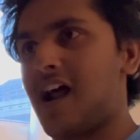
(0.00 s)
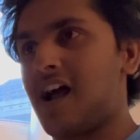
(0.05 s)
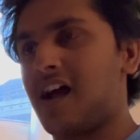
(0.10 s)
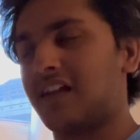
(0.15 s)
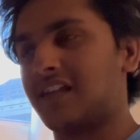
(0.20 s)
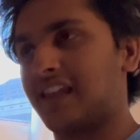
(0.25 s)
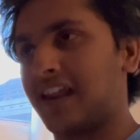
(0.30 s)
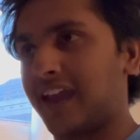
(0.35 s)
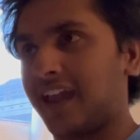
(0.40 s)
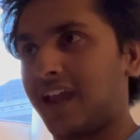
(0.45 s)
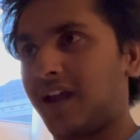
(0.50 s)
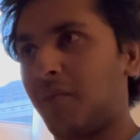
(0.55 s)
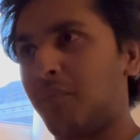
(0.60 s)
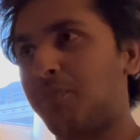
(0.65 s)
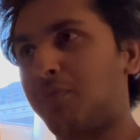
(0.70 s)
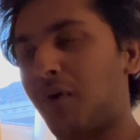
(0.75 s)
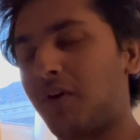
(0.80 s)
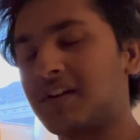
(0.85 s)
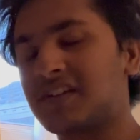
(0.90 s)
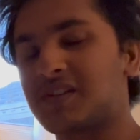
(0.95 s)
like
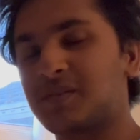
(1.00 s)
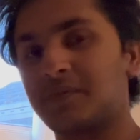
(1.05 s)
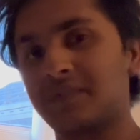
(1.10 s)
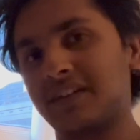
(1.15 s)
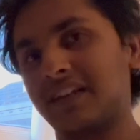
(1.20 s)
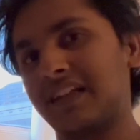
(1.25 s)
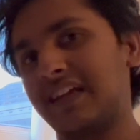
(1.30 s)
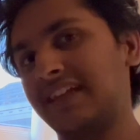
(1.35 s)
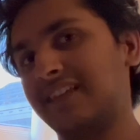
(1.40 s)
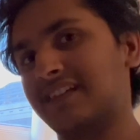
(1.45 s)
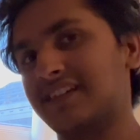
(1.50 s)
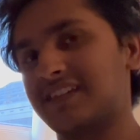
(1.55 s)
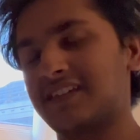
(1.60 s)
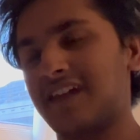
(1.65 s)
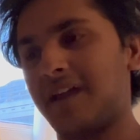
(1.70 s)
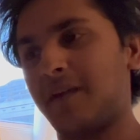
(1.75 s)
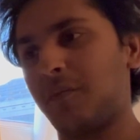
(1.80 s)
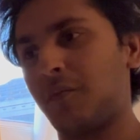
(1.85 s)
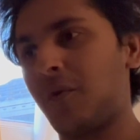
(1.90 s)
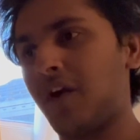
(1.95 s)
approximately the
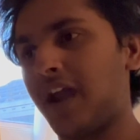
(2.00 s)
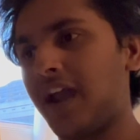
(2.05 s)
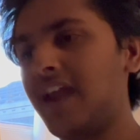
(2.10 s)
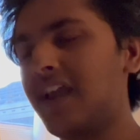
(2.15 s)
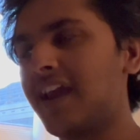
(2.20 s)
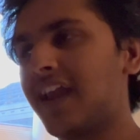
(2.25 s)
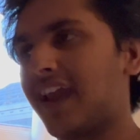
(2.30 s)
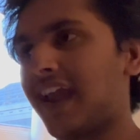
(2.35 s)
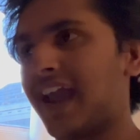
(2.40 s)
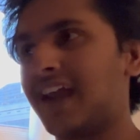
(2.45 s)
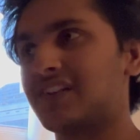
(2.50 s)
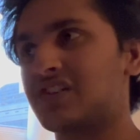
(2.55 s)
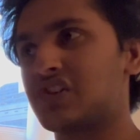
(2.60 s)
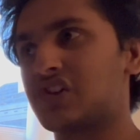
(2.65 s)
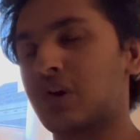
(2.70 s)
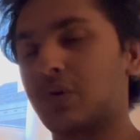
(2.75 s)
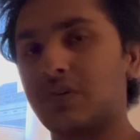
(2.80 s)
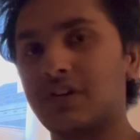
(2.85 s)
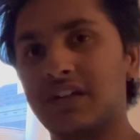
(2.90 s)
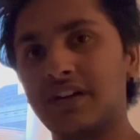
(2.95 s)
same way, it
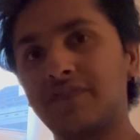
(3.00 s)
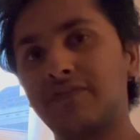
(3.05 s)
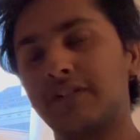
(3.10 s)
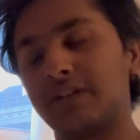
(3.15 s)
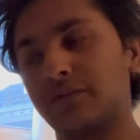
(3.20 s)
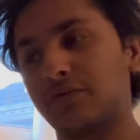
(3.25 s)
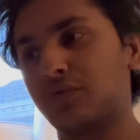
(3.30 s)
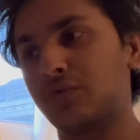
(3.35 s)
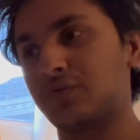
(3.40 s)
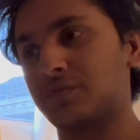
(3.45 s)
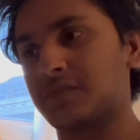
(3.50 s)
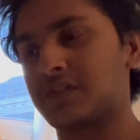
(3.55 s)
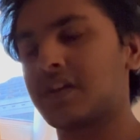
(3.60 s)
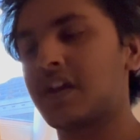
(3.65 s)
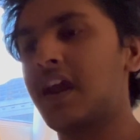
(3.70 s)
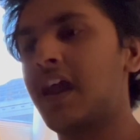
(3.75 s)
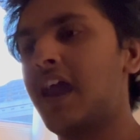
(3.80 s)
showed different rooms.